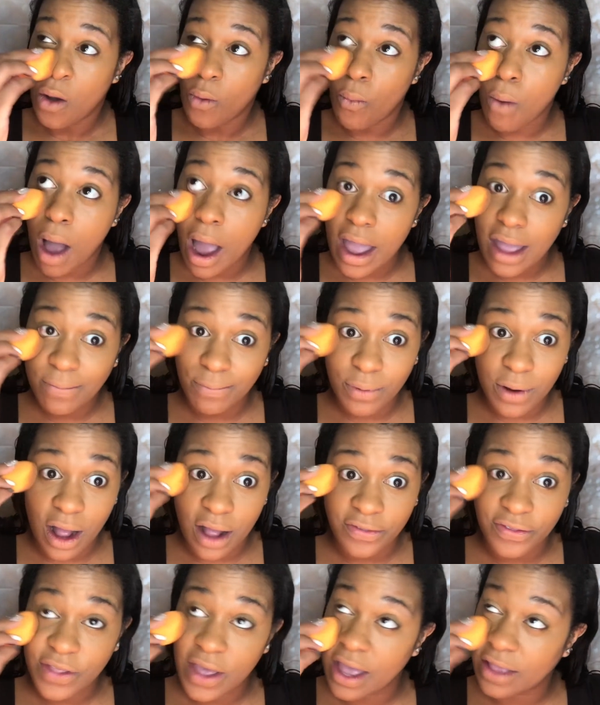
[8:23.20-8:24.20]
Why I
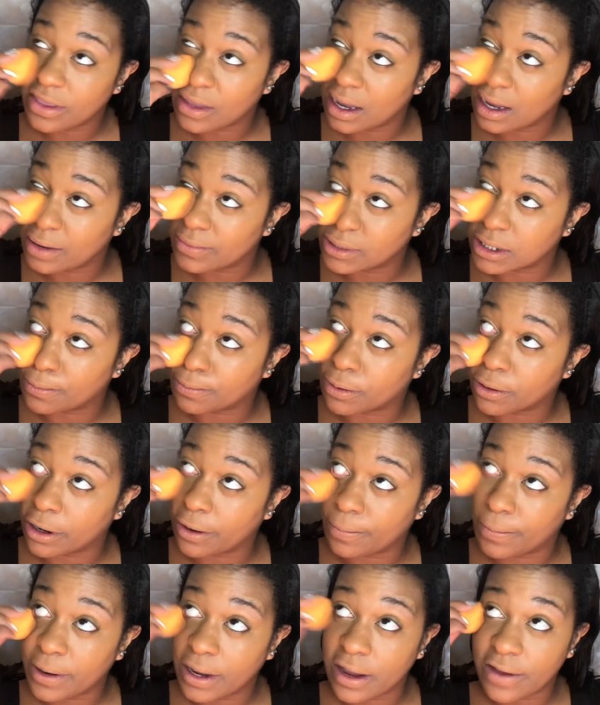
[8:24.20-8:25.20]
brought that thinking it was
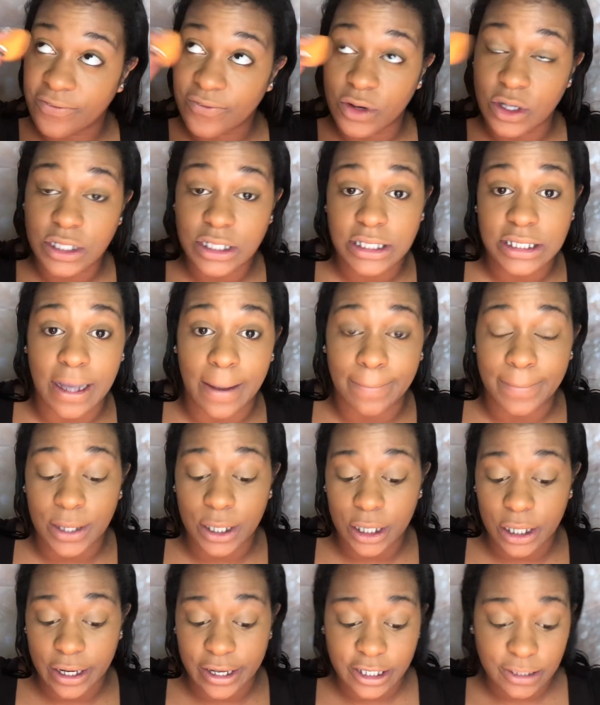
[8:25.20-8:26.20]
appropriate for
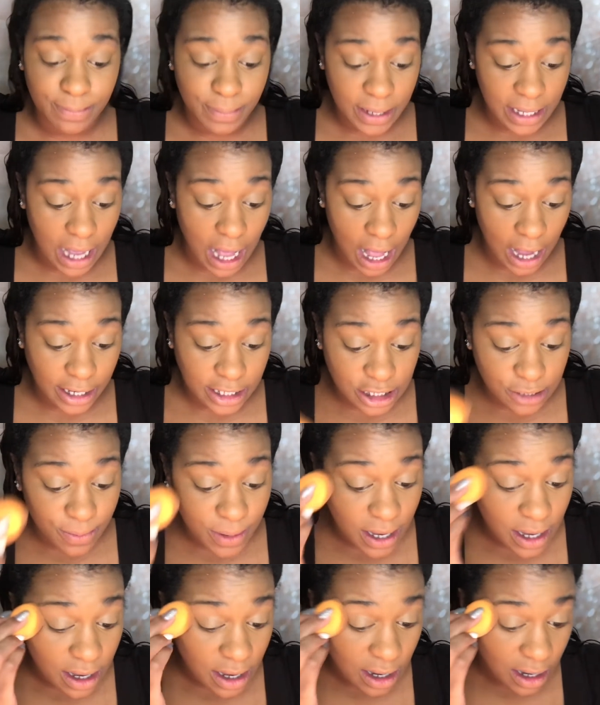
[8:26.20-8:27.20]
summer is beyond
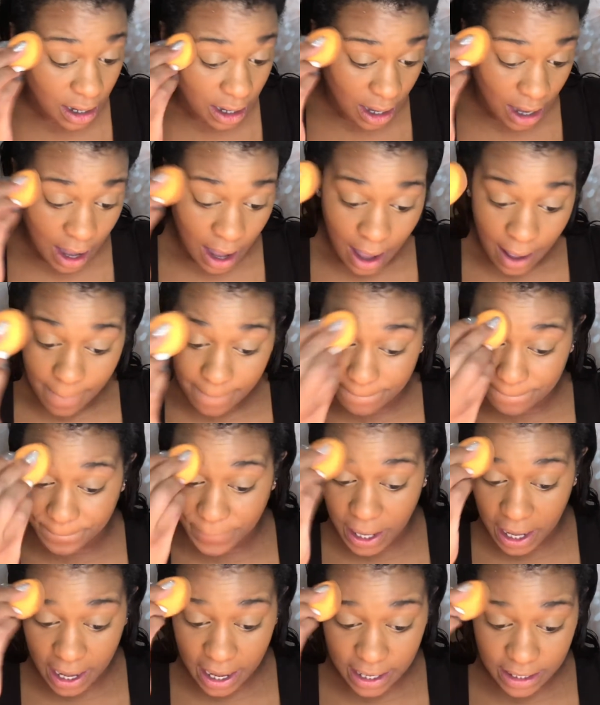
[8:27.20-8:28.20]
me,
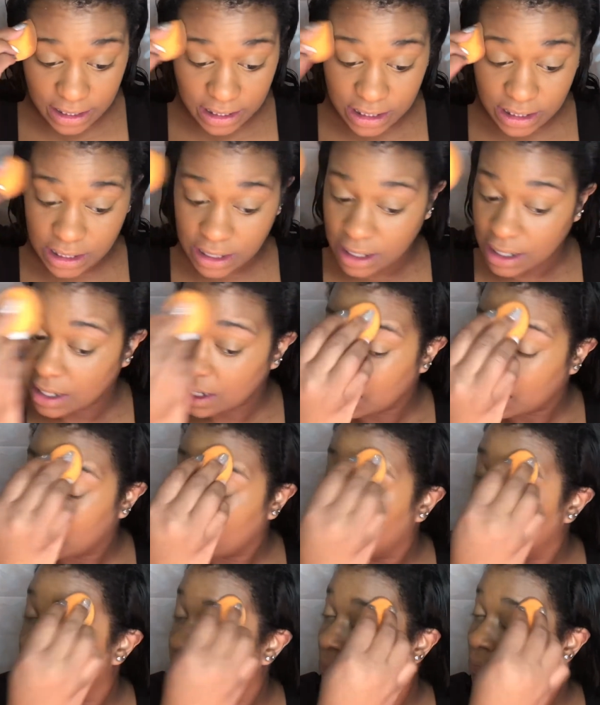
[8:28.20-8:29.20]
but
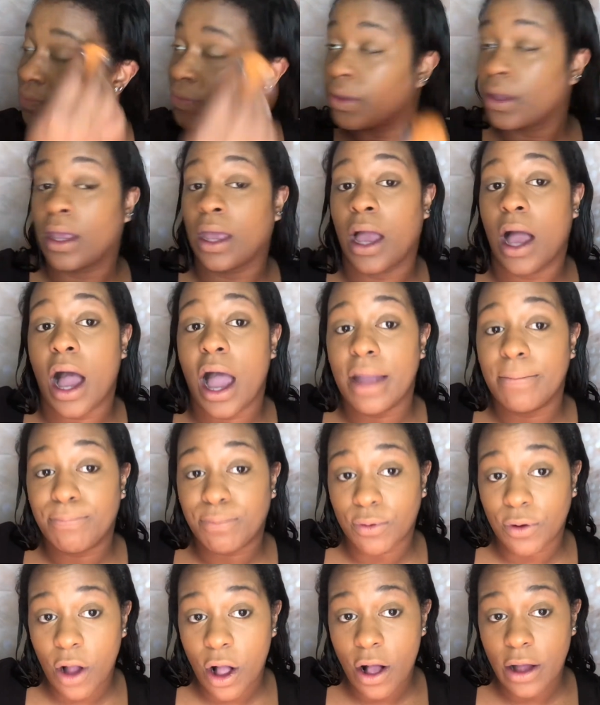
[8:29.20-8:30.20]
I
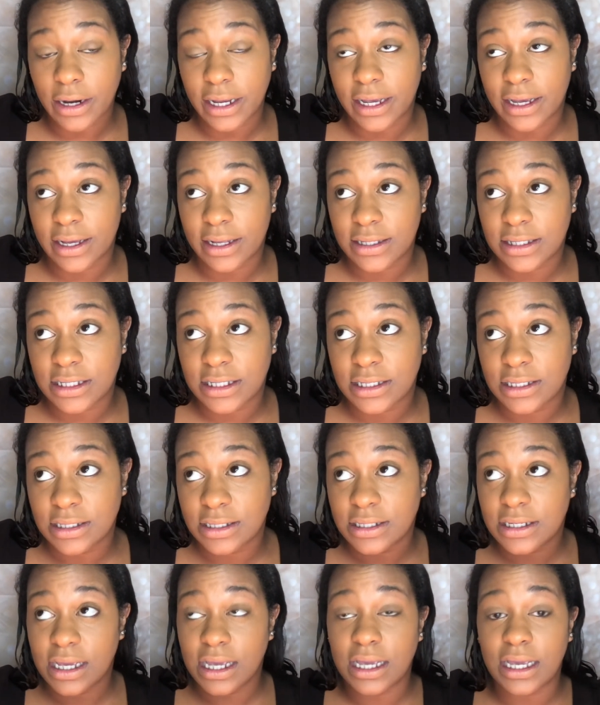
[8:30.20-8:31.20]
brought it
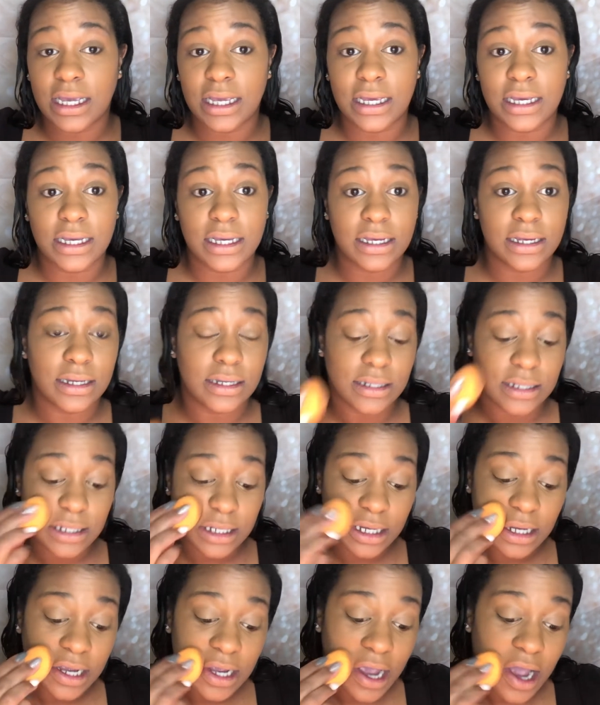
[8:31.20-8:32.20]
and
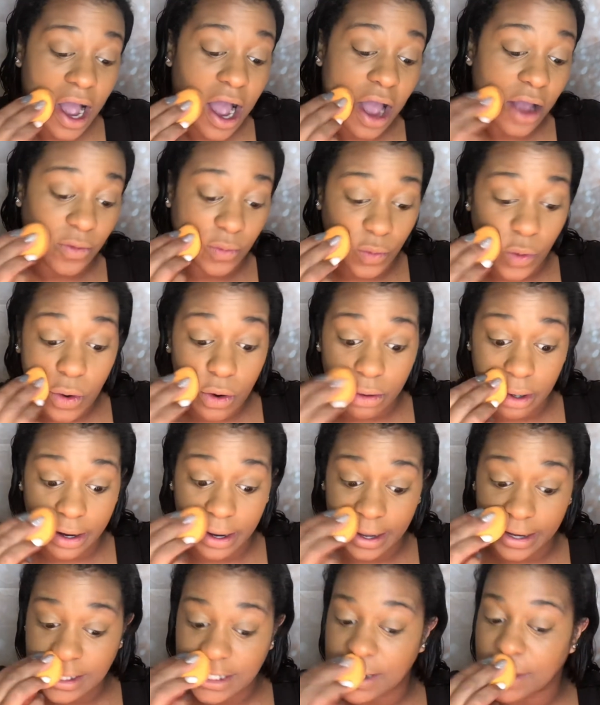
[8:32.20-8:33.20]
I wore
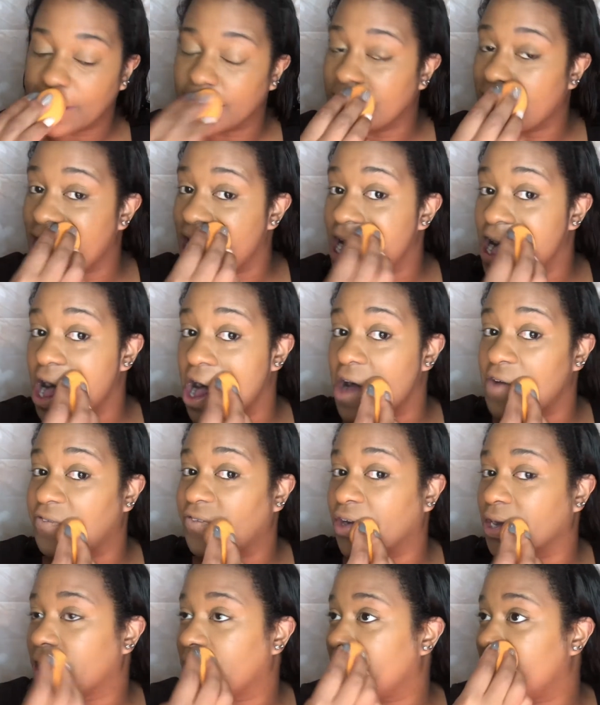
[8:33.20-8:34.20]
it on that hot
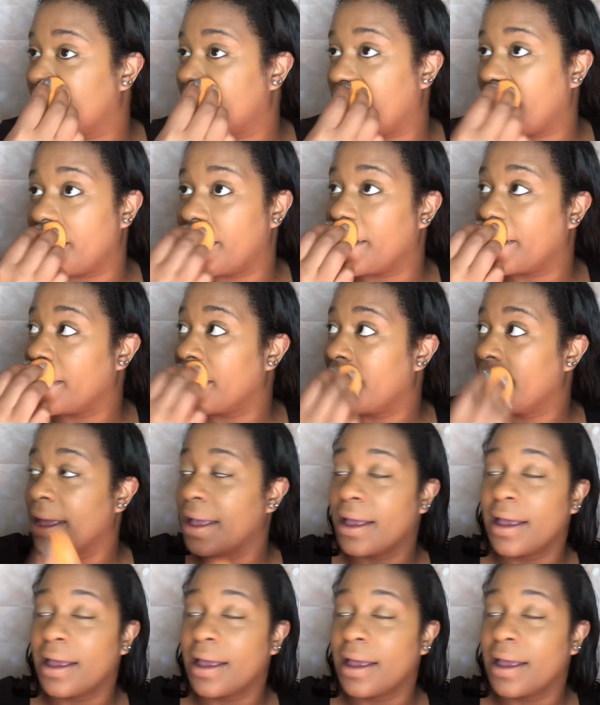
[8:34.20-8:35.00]
fucking day,